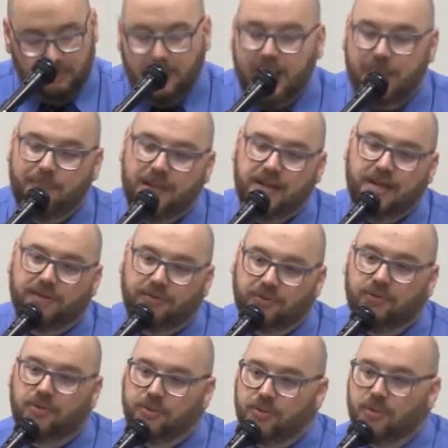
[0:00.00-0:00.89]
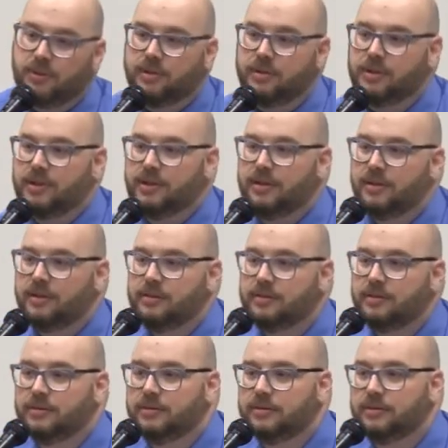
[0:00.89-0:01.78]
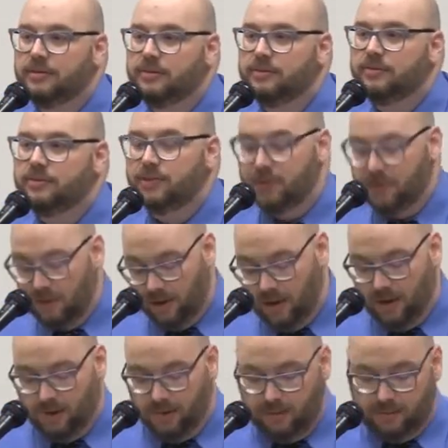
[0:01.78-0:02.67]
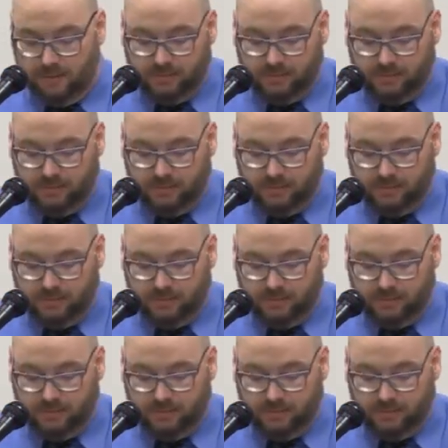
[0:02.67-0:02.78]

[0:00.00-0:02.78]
Maybe it's too early for glow,